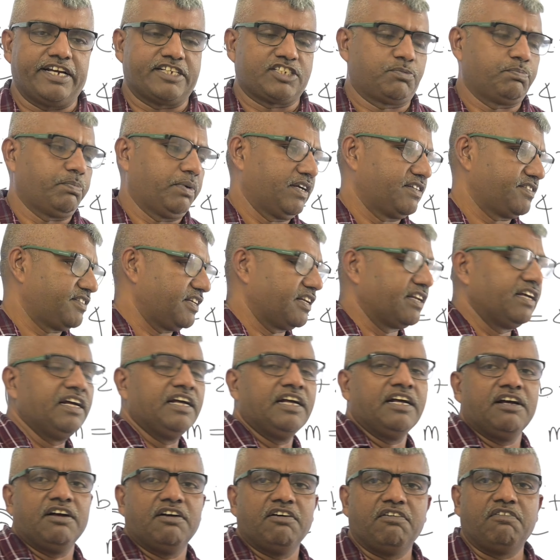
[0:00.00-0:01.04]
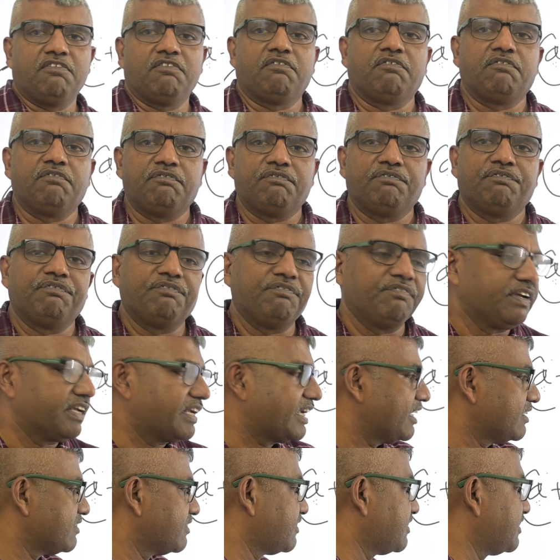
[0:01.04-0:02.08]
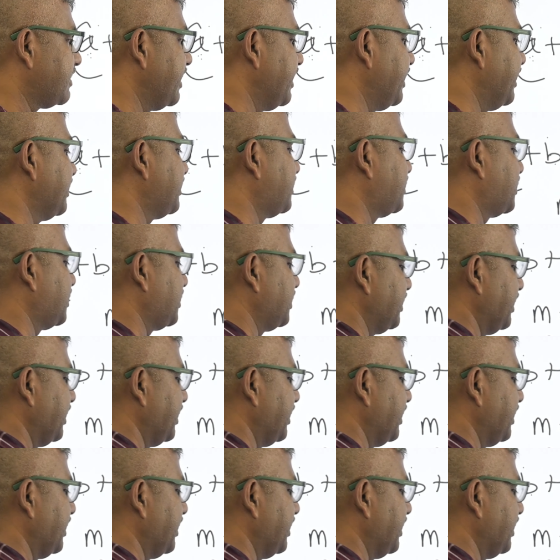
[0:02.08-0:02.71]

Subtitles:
expansion. We can see it